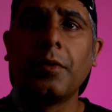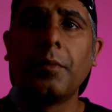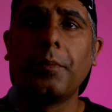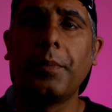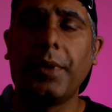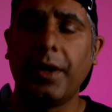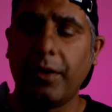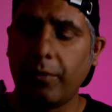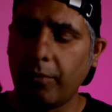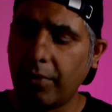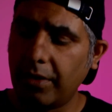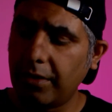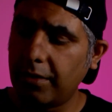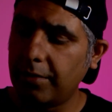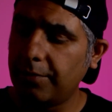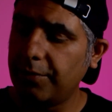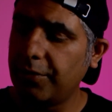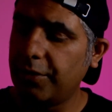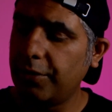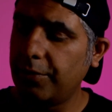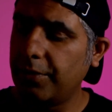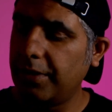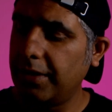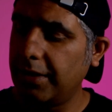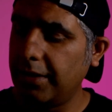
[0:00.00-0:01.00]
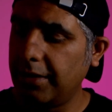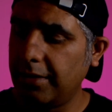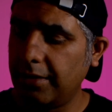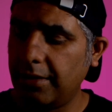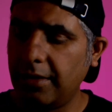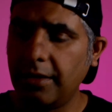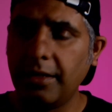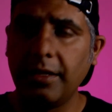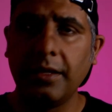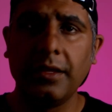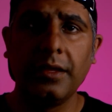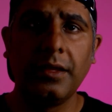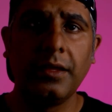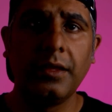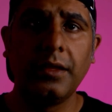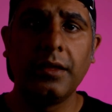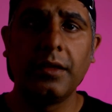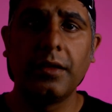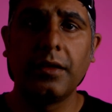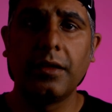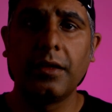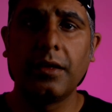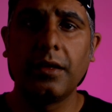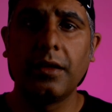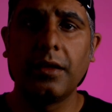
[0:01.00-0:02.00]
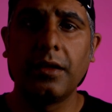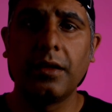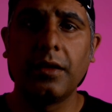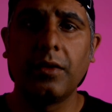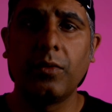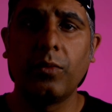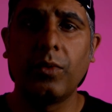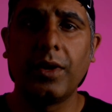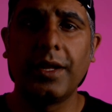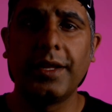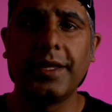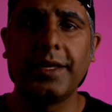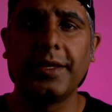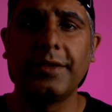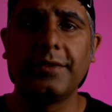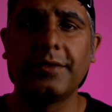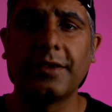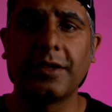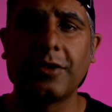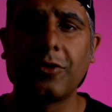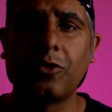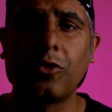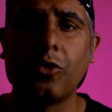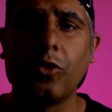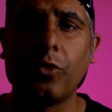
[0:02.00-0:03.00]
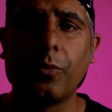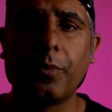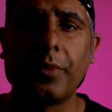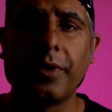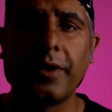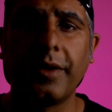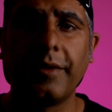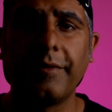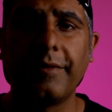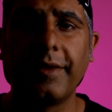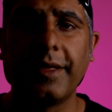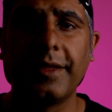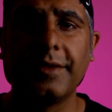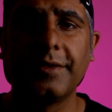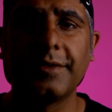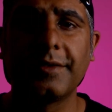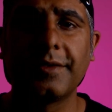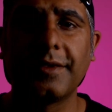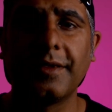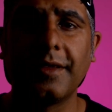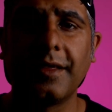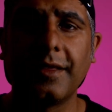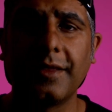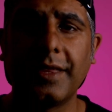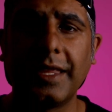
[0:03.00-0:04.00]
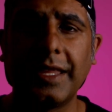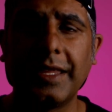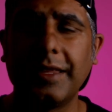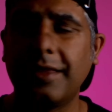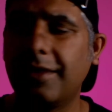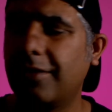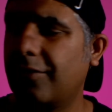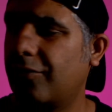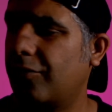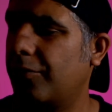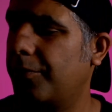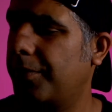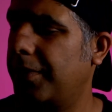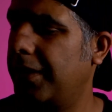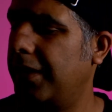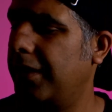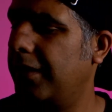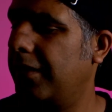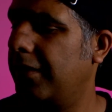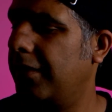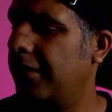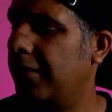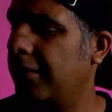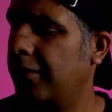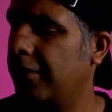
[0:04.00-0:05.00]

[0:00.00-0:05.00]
But when I'm doing the weddings and corporate events, I think this will be